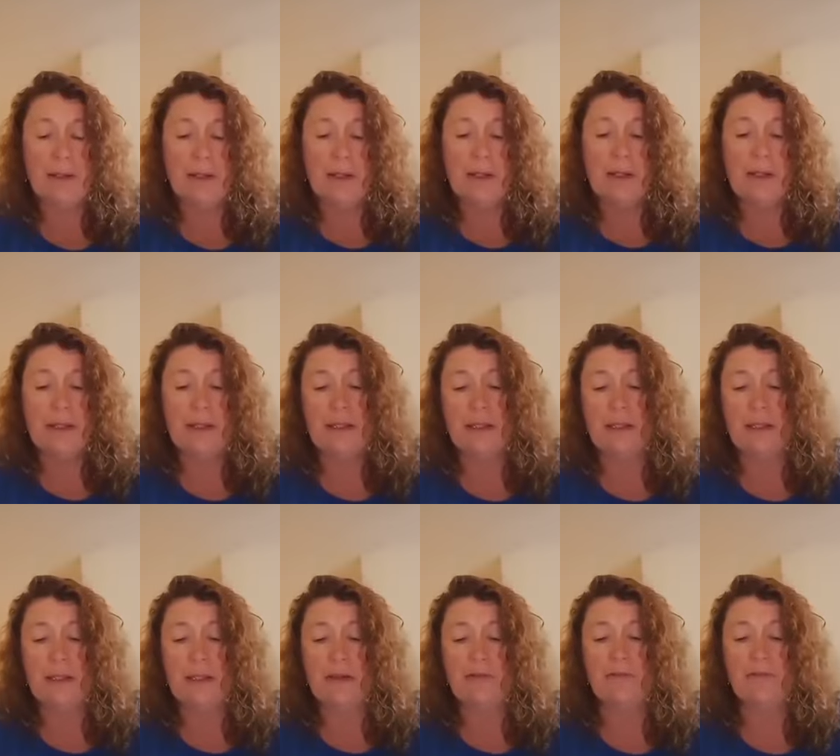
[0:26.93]

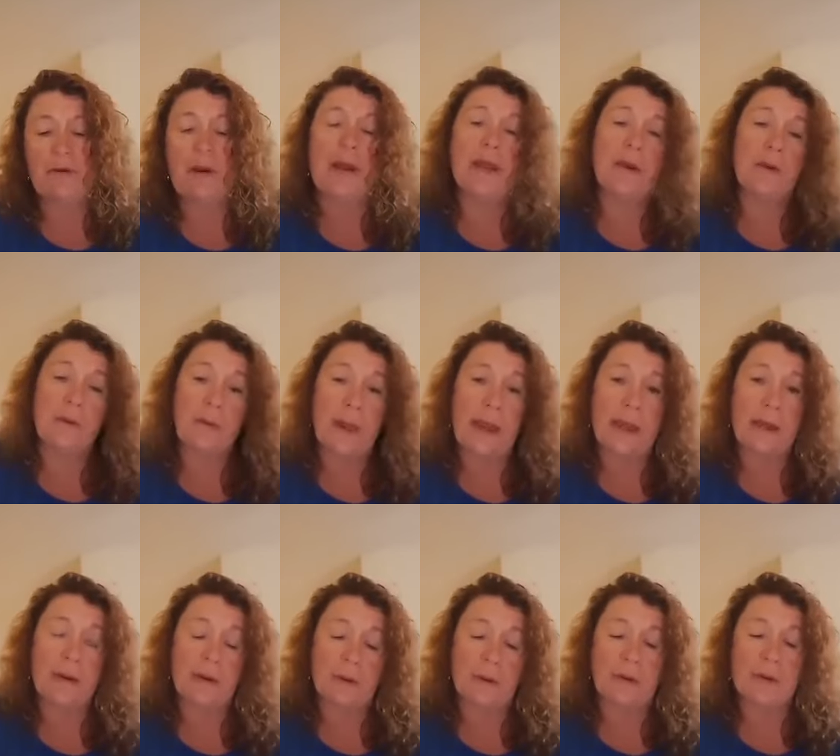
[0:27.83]
the
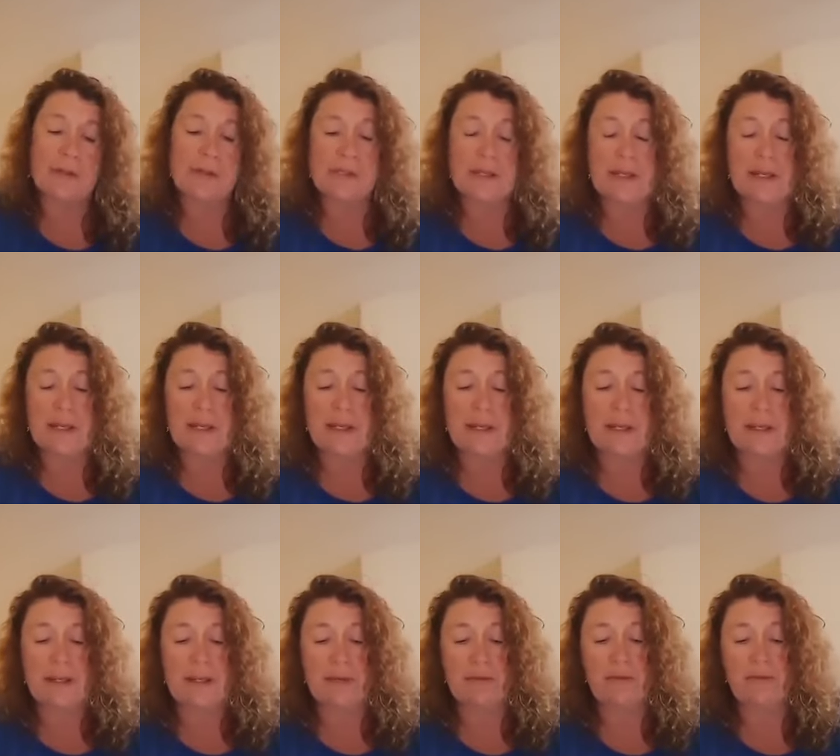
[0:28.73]
firecrackers and
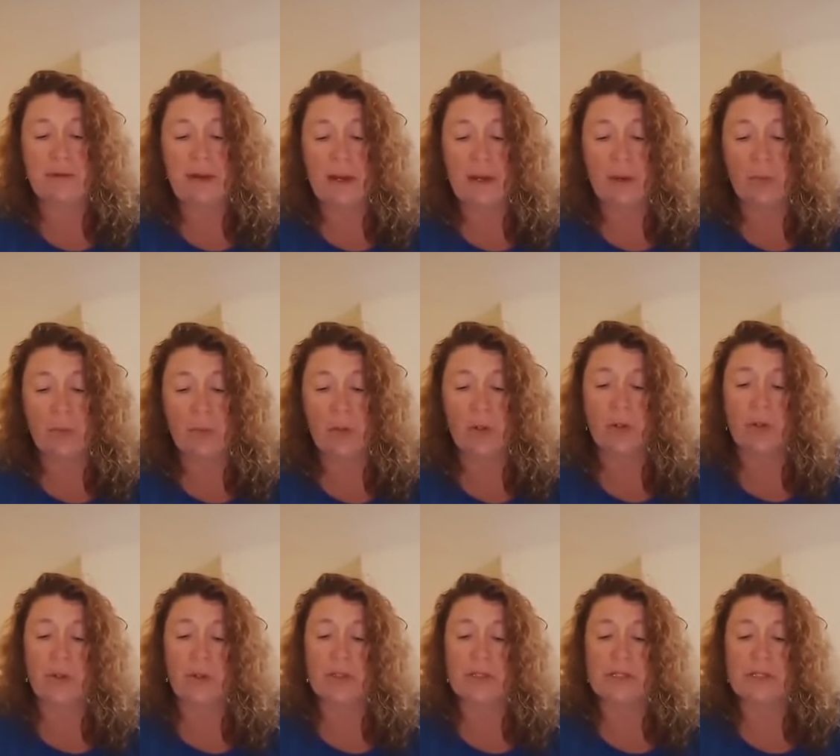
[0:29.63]
the
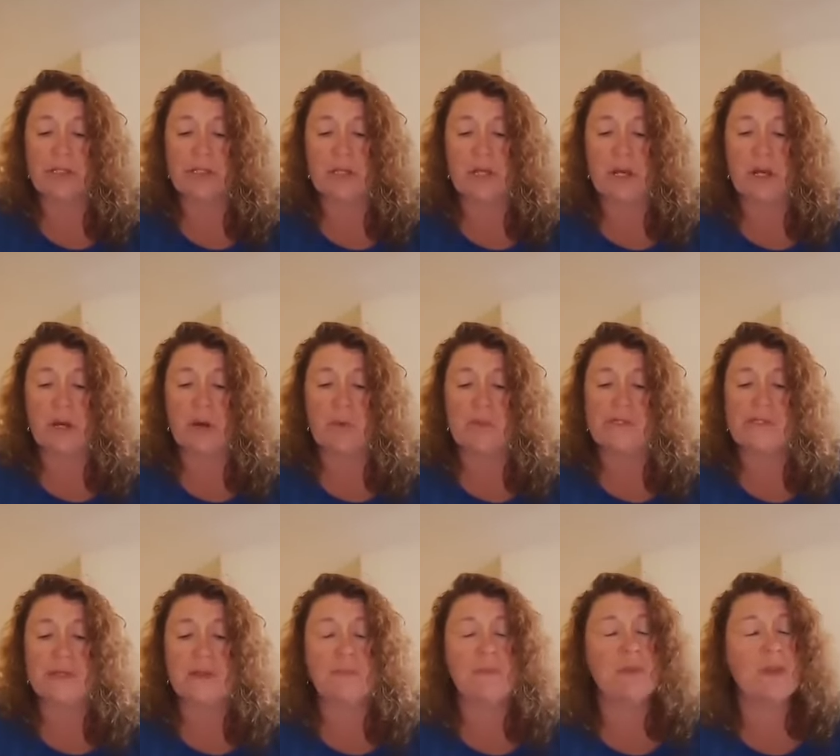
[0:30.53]
fireworks, you know, and
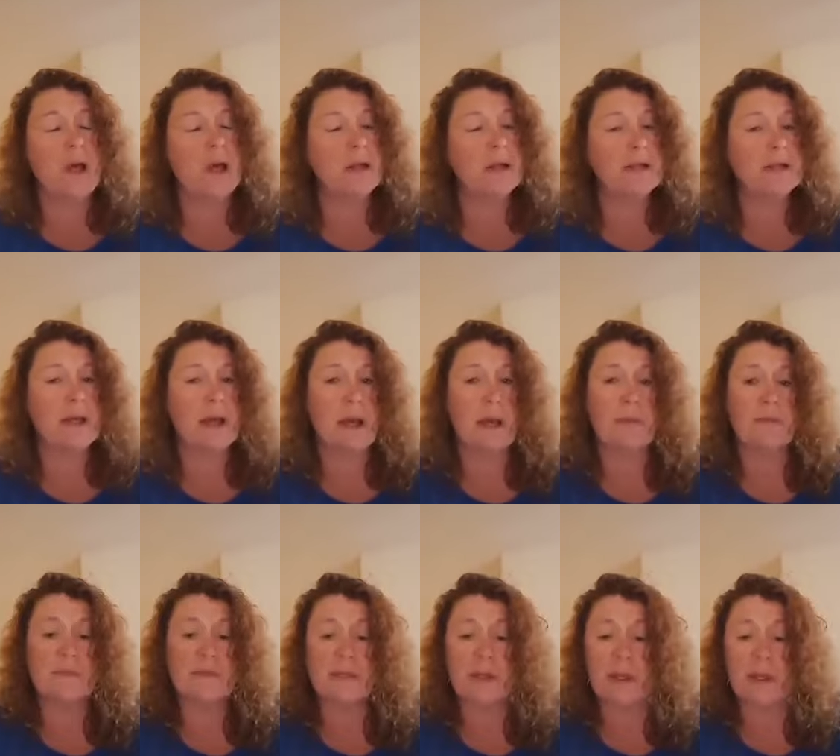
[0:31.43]
a lot of
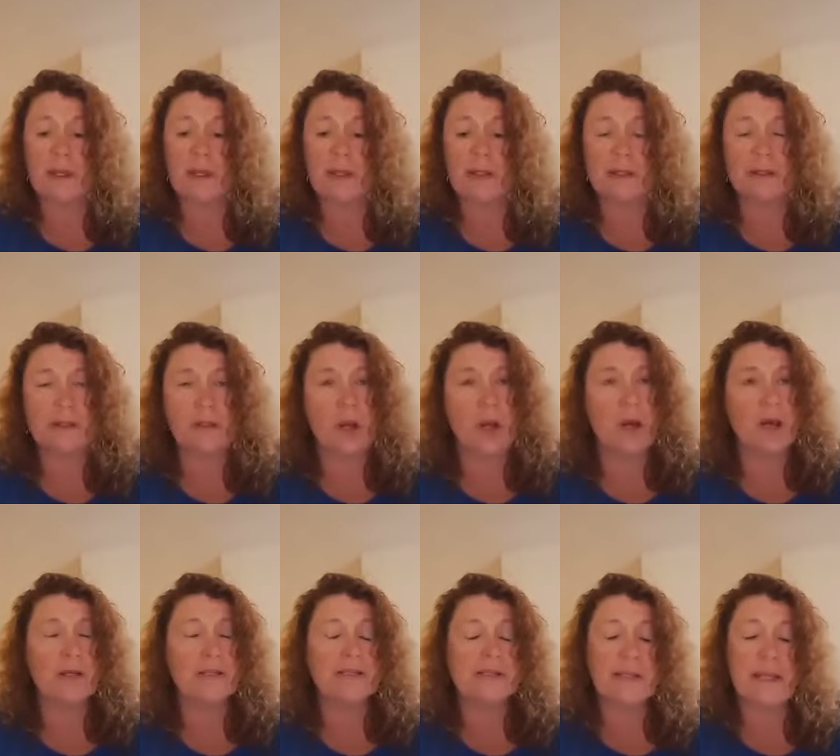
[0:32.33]
times
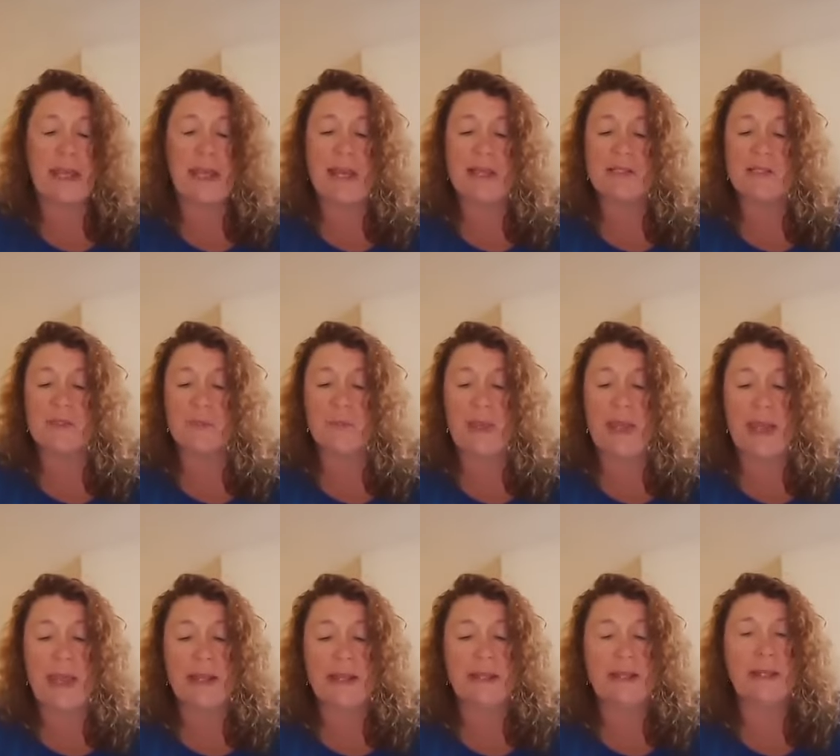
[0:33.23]
dogs and cats will
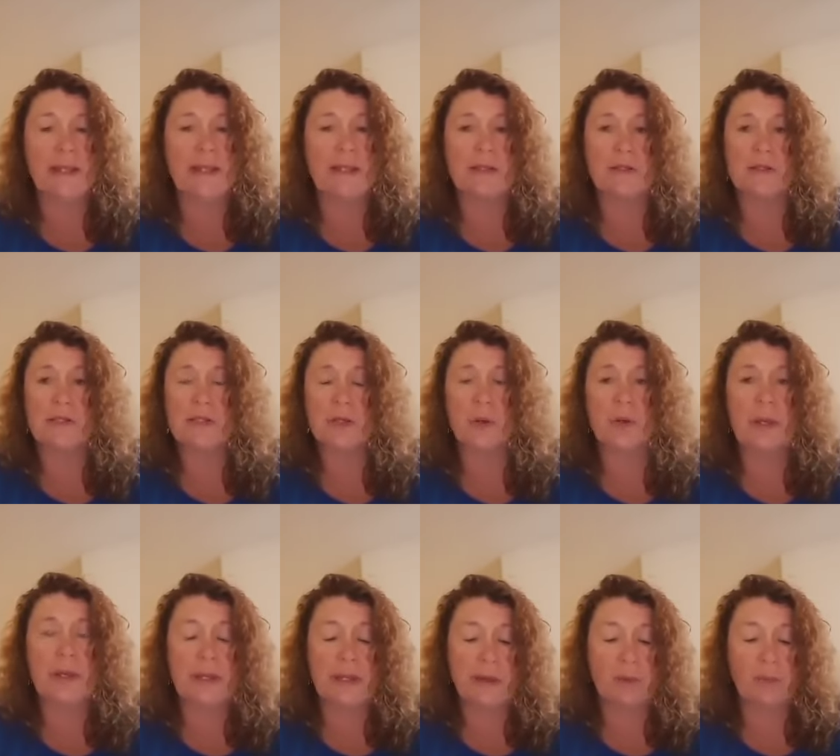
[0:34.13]
panic and they'll just go
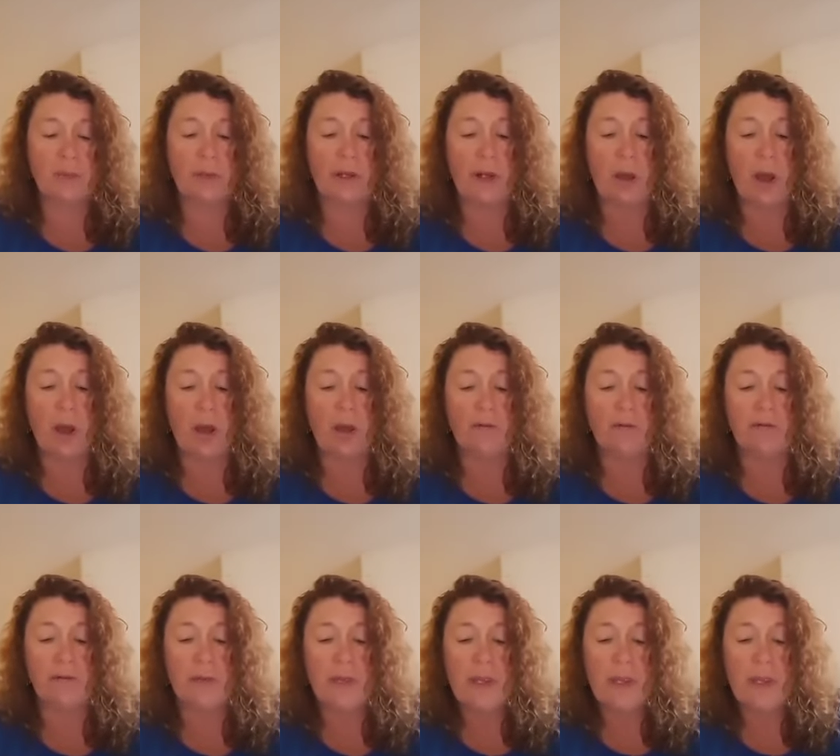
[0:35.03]
ahead and run off.